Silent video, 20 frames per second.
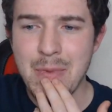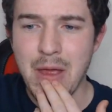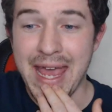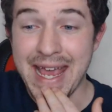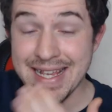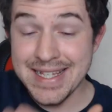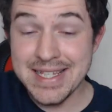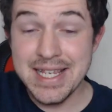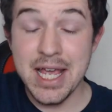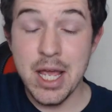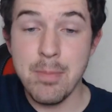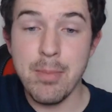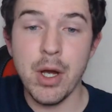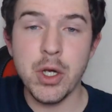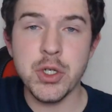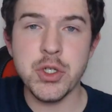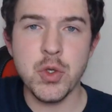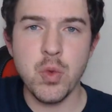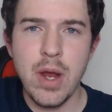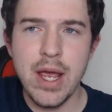Is it a
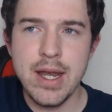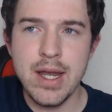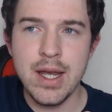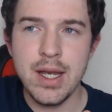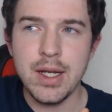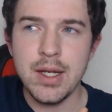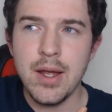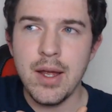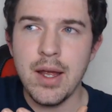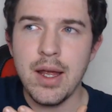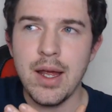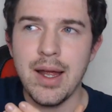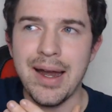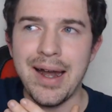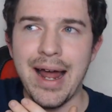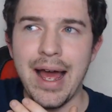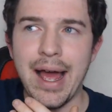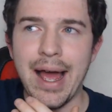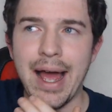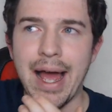must-win?
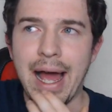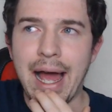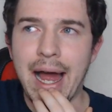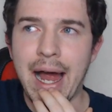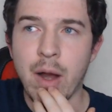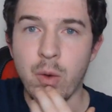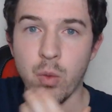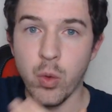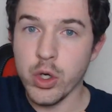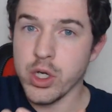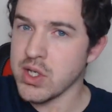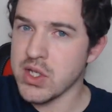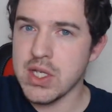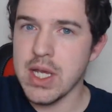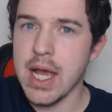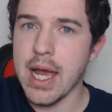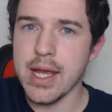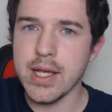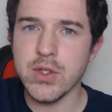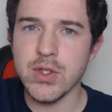I wouldn't
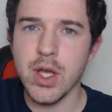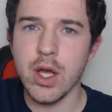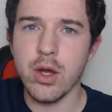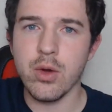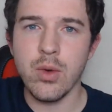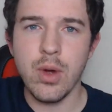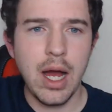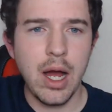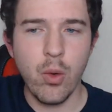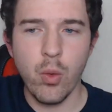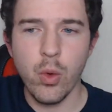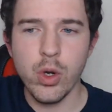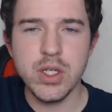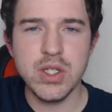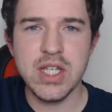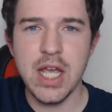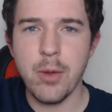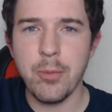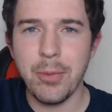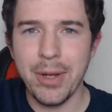say so. I wouldn't
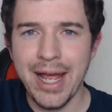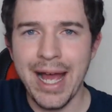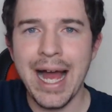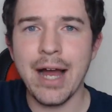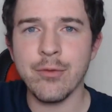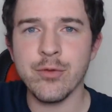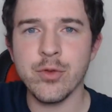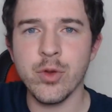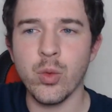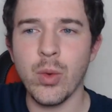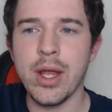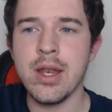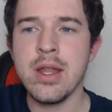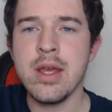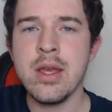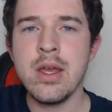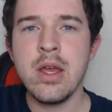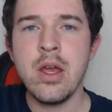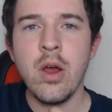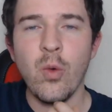say we have to win.
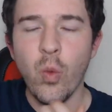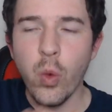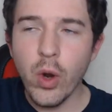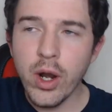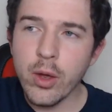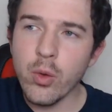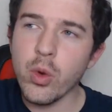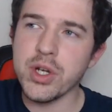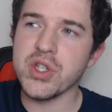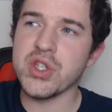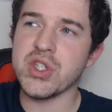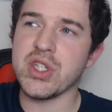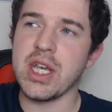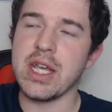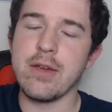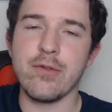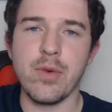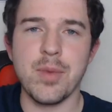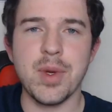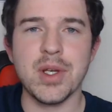What I want to
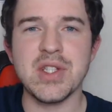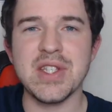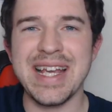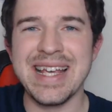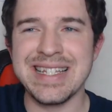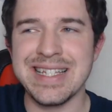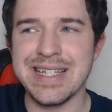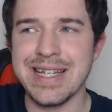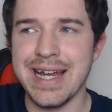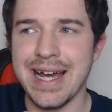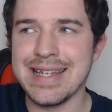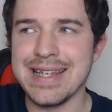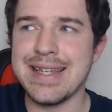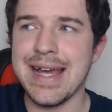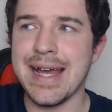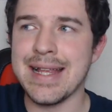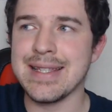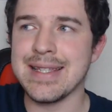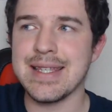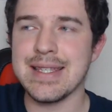see from us is an
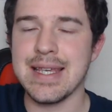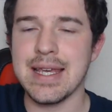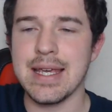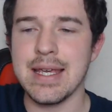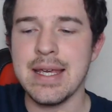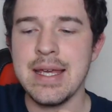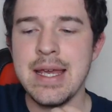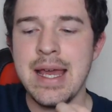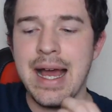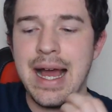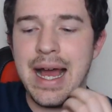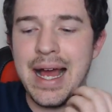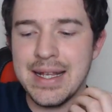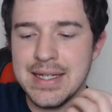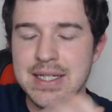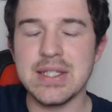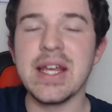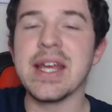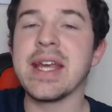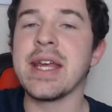identity and
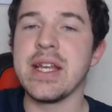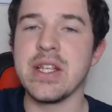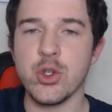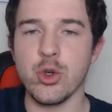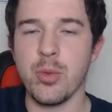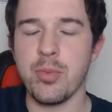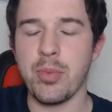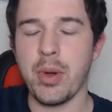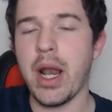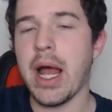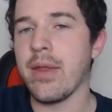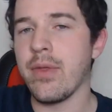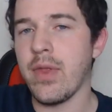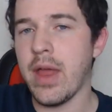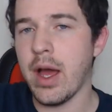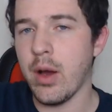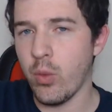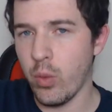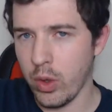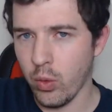sticking to a plan
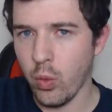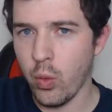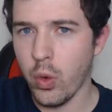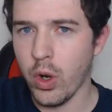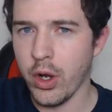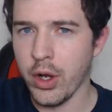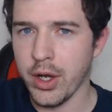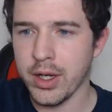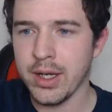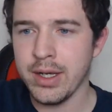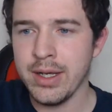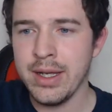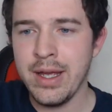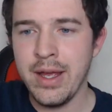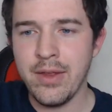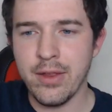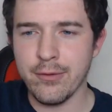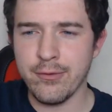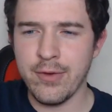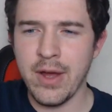that will work.
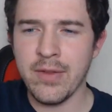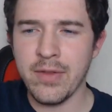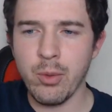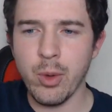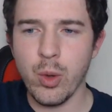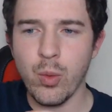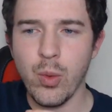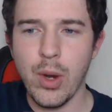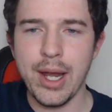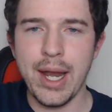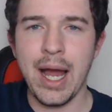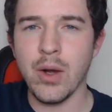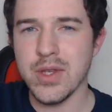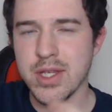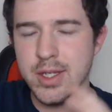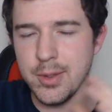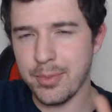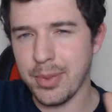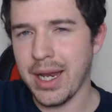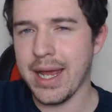The fact that we went out
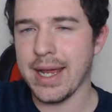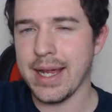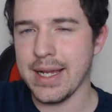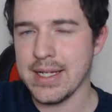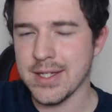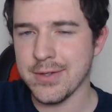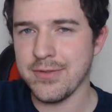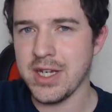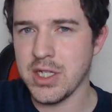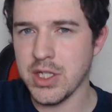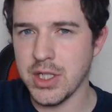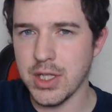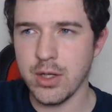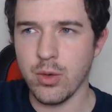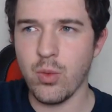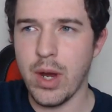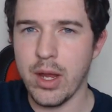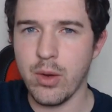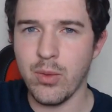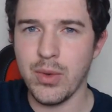to play against Fiji the
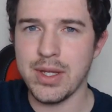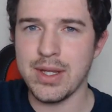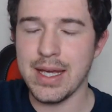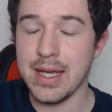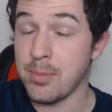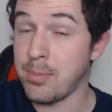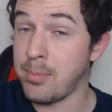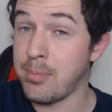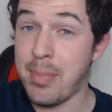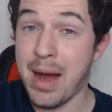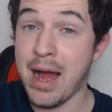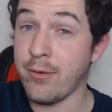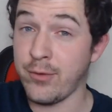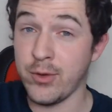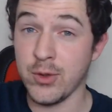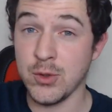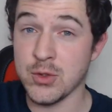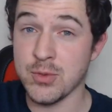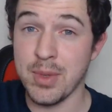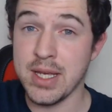way we did
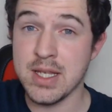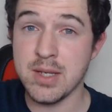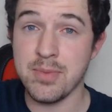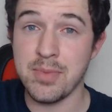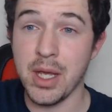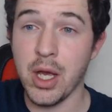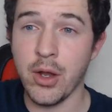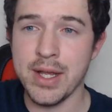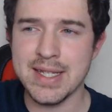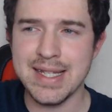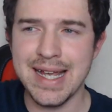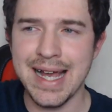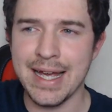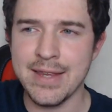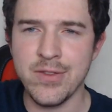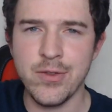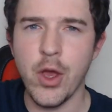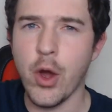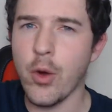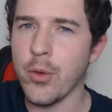baffles me, to be honest.
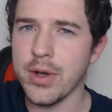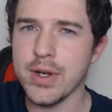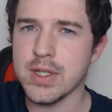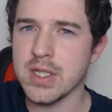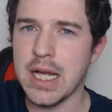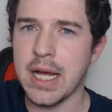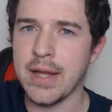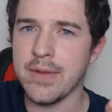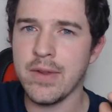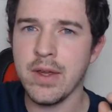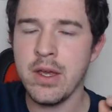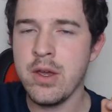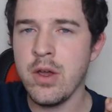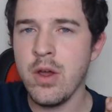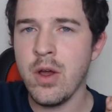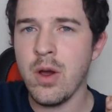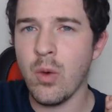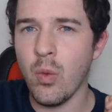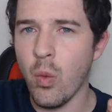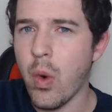I don't understand
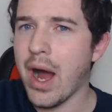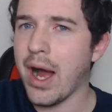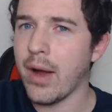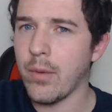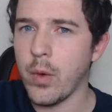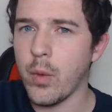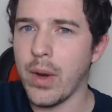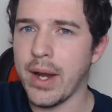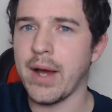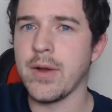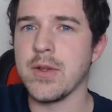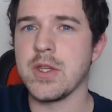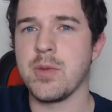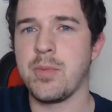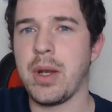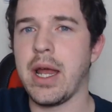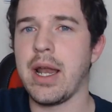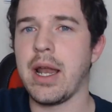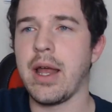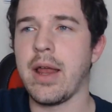why we went out to
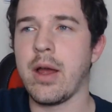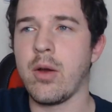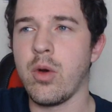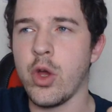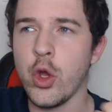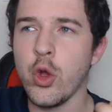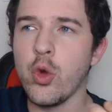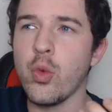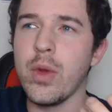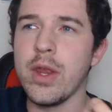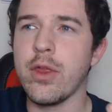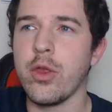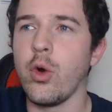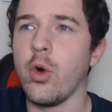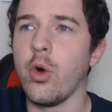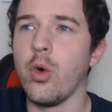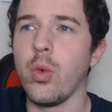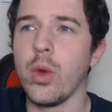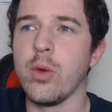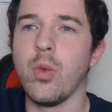play like that, who we
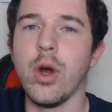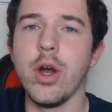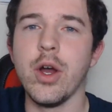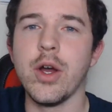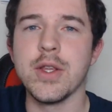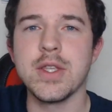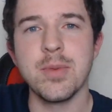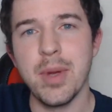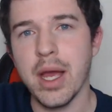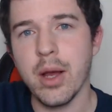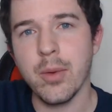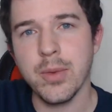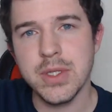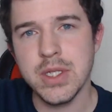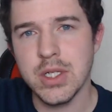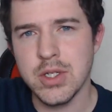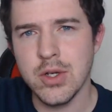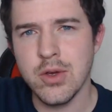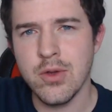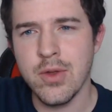thought we were to be able to
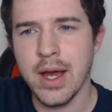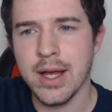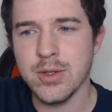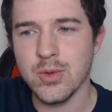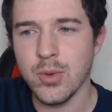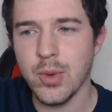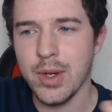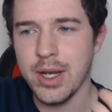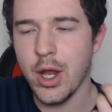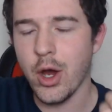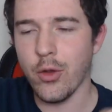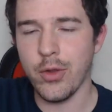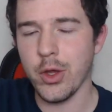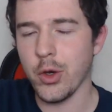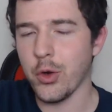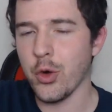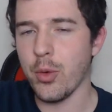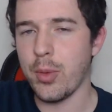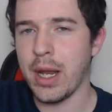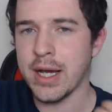do that. We're not the
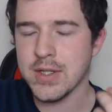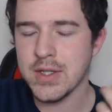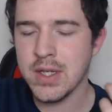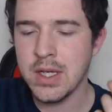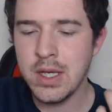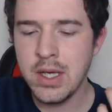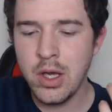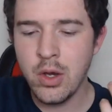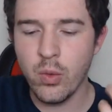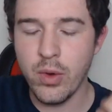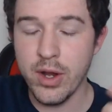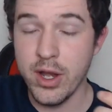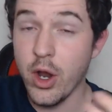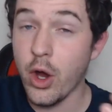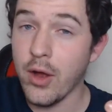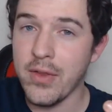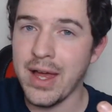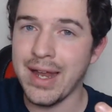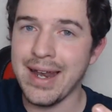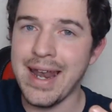All Blacks. We're not
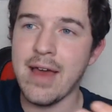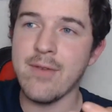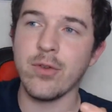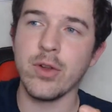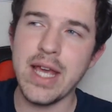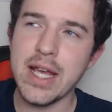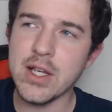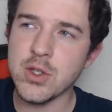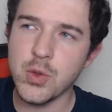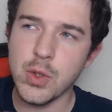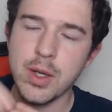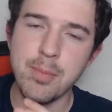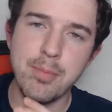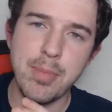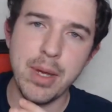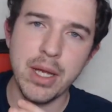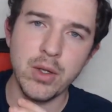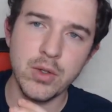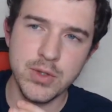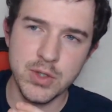at that level. Yes, we can
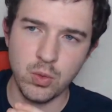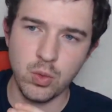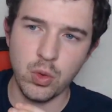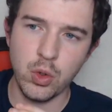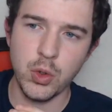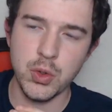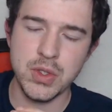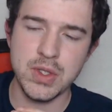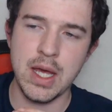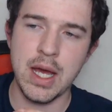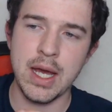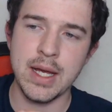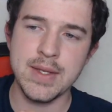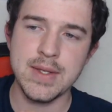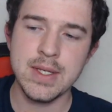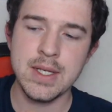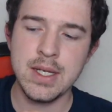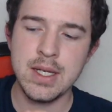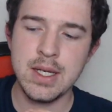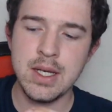build towards that,
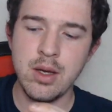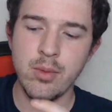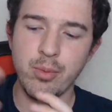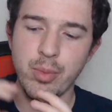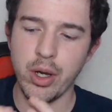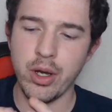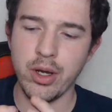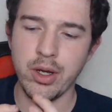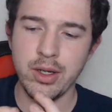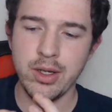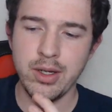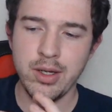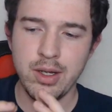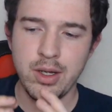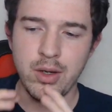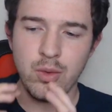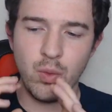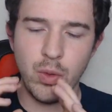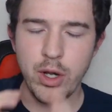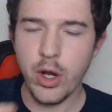but
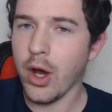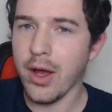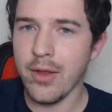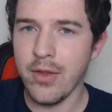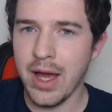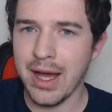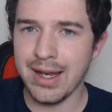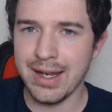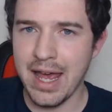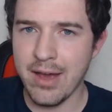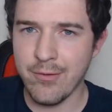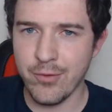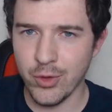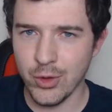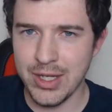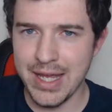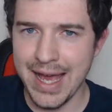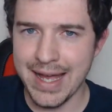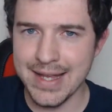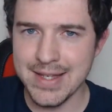we're not at that level
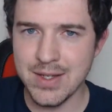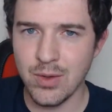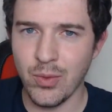yet.